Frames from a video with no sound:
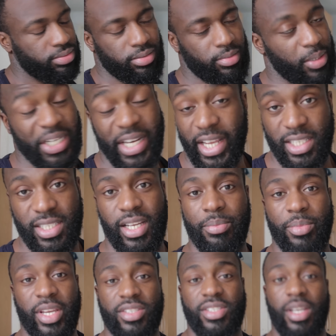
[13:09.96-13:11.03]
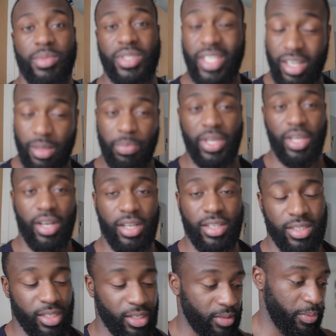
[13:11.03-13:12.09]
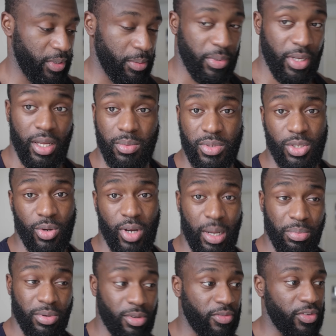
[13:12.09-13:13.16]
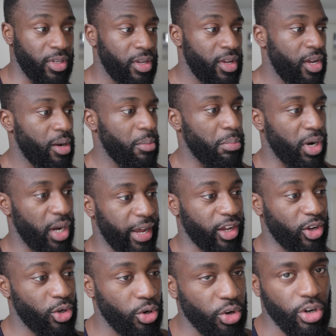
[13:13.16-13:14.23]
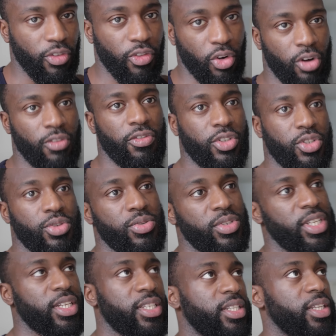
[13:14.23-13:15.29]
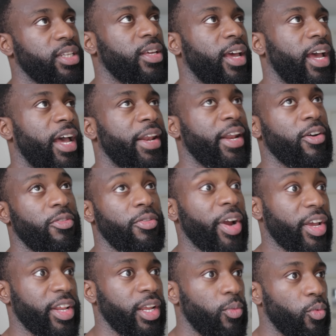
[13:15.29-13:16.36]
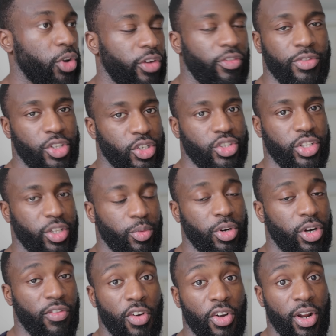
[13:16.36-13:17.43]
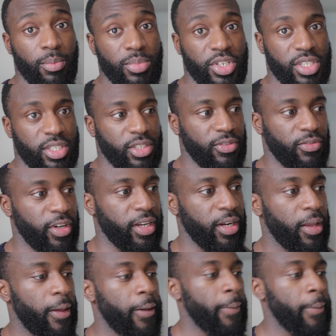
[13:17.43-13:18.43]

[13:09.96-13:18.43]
But next time. Still a PR, still a PB. I'm still happy with it. But I could have gone for 260. And I reckon it would have gone up just as fine.